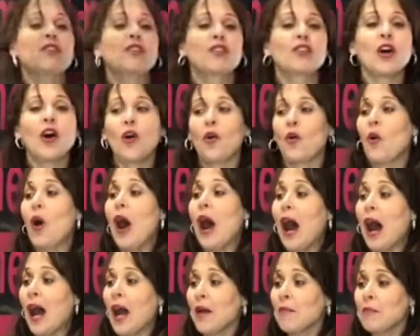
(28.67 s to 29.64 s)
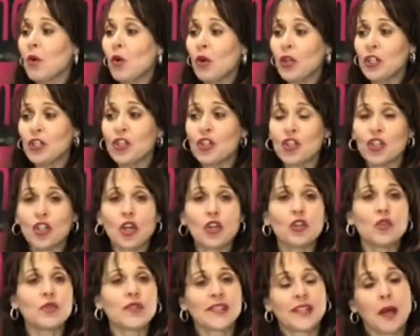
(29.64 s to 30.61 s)
so I'm going to show
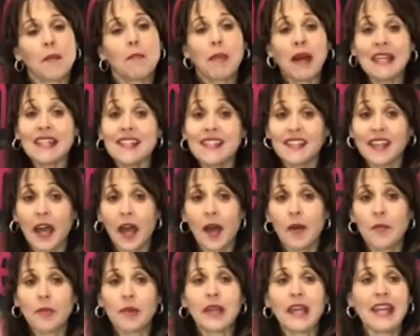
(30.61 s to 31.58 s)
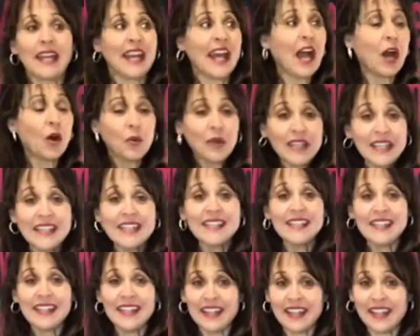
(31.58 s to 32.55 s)
you step by step and how
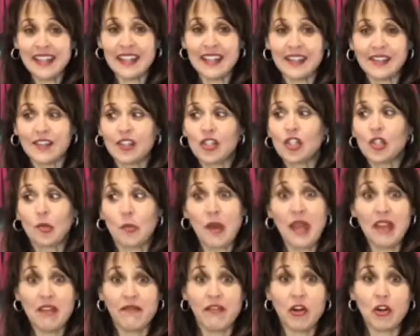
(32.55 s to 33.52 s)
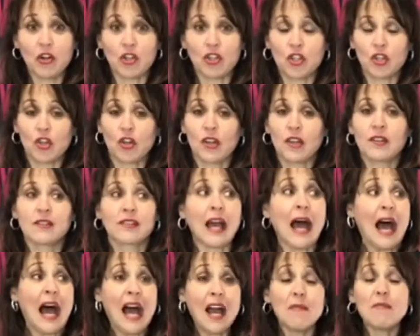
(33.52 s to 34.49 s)
easy it is to paint furniture, because
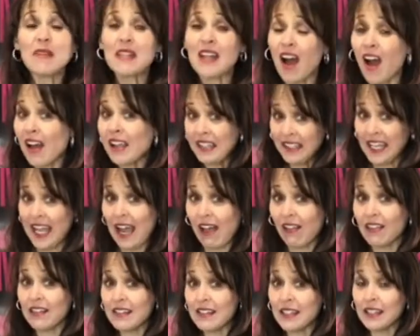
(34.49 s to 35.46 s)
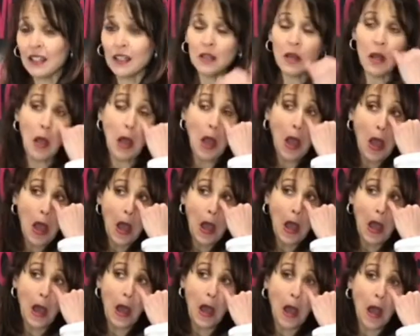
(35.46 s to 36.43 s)
I'm not talented.
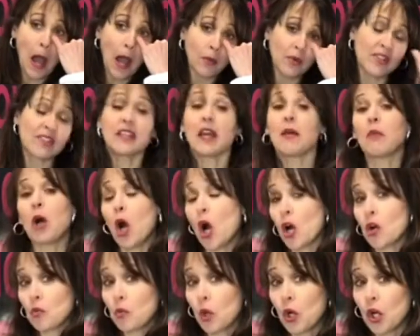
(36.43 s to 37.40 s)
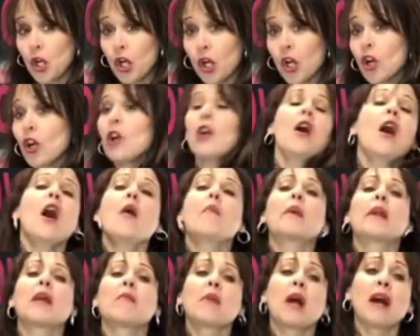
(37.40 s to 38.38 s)
I would say I'm a hard worker,
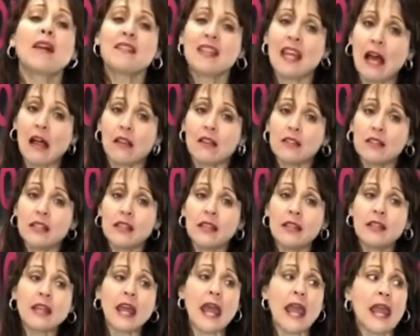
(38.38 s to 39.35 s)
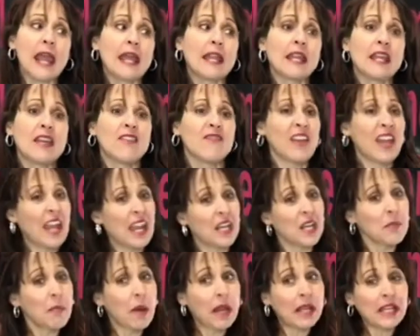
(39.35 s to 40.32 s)
but I'm not talented, and if
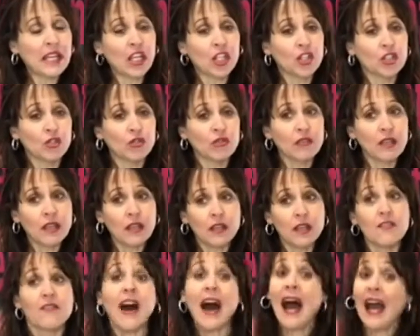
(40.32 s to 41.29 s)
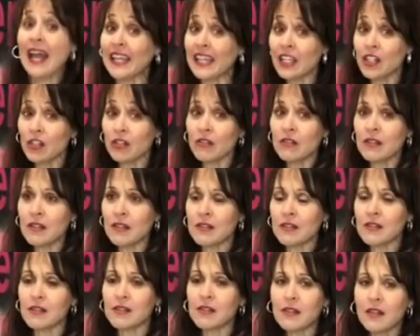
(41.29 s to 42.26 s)
anybody can do that, if I can do
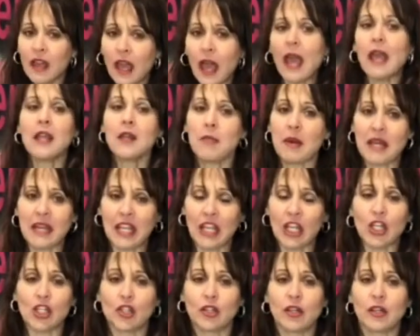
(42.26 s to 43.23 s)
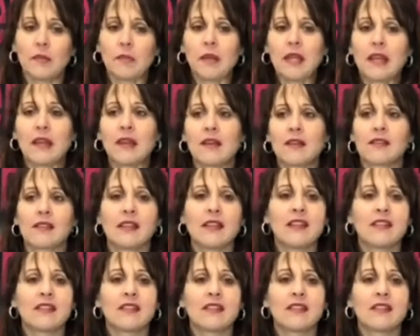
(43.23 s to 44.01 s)
this, anybody can do it, because